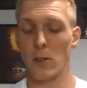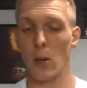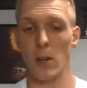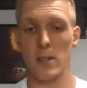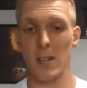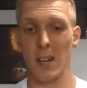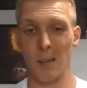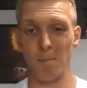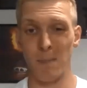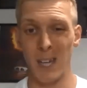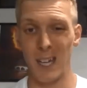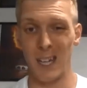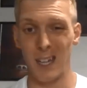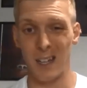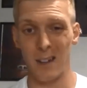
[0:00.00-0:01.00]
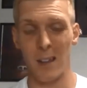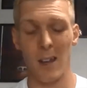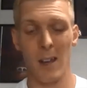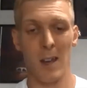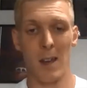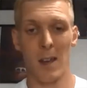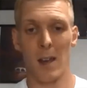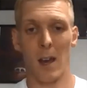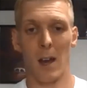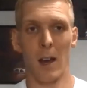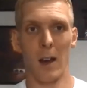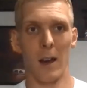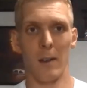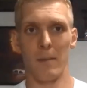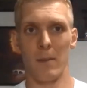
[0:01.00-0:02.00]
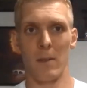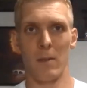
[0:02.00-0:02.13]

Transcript: noticing immediate uh,